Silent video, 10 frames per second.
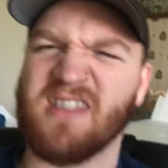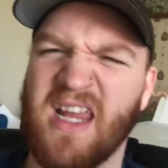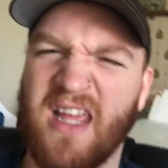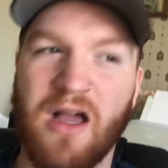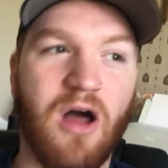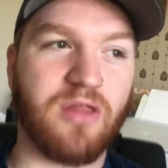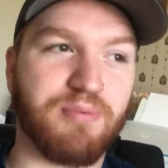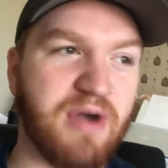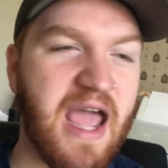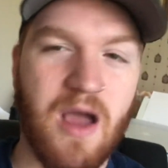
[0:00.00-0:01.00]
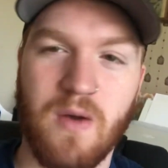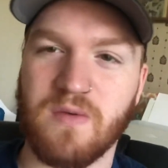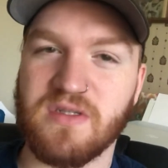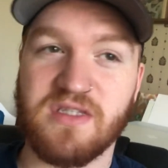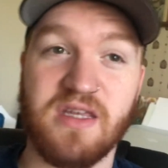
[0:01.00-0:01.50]
the
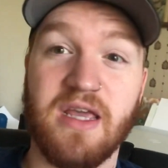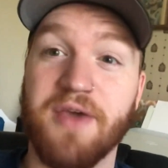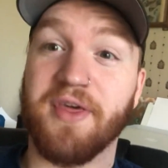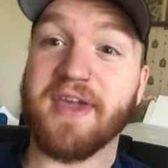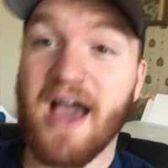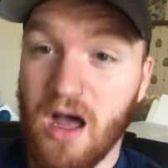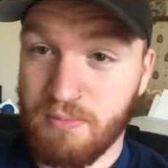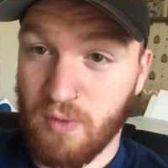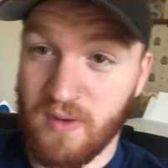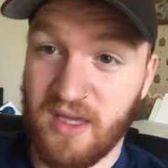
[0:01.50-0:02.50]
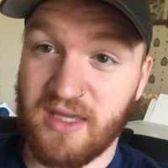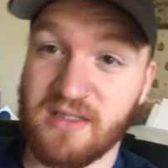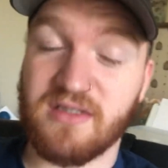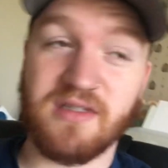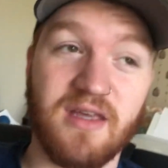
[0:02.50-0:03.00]
Browns, the
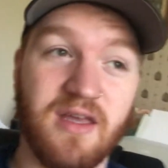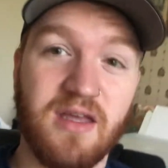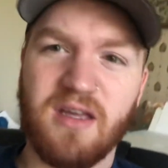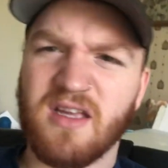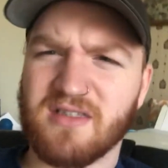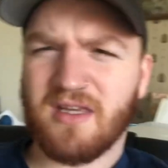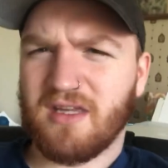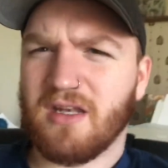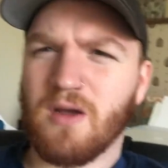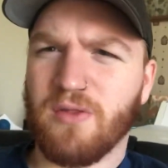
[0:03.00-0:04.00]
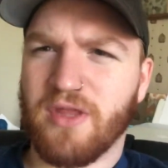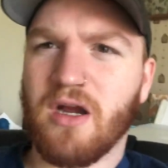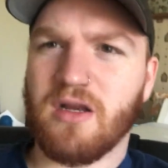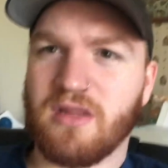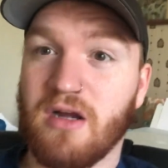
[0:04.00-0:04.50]
Cowboys. Because, like, you know,
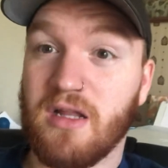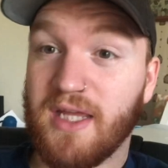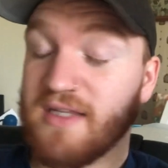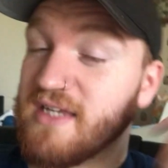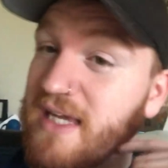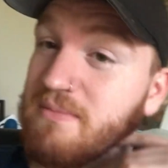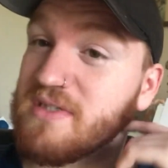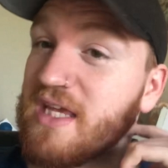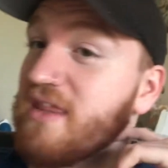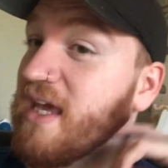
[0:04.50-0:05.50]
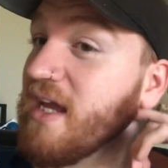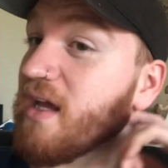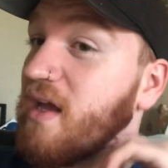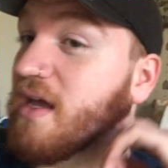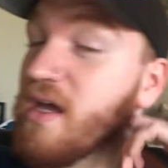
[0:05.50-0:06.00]
they're elite teams. They
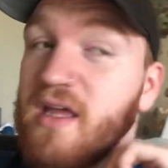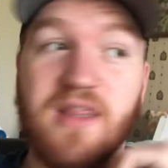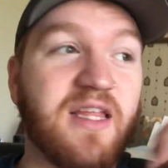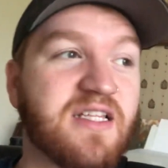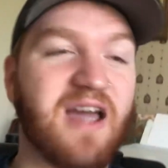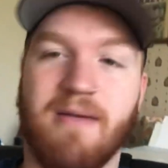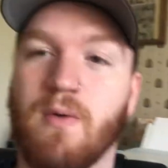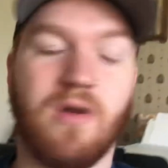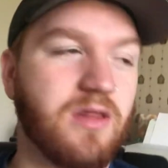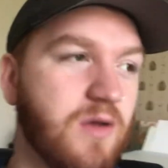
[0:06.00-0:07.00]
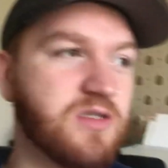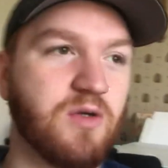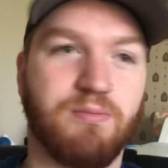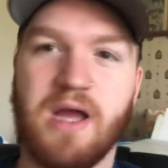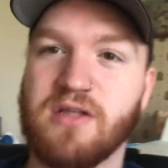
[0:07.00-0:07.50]
think it's got to be one of those
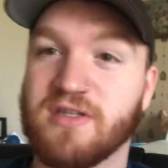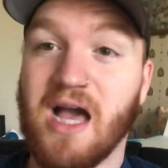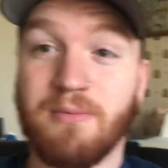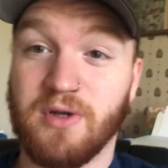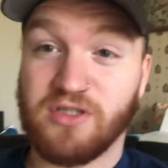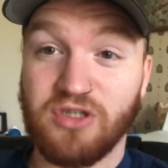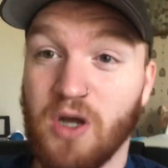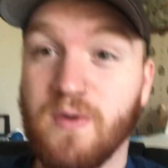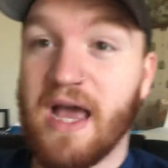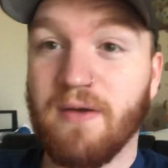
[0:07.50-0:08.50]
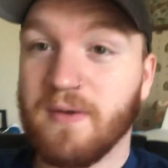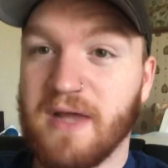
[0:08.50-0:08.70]
two, Browns, Cowboys, no doubt,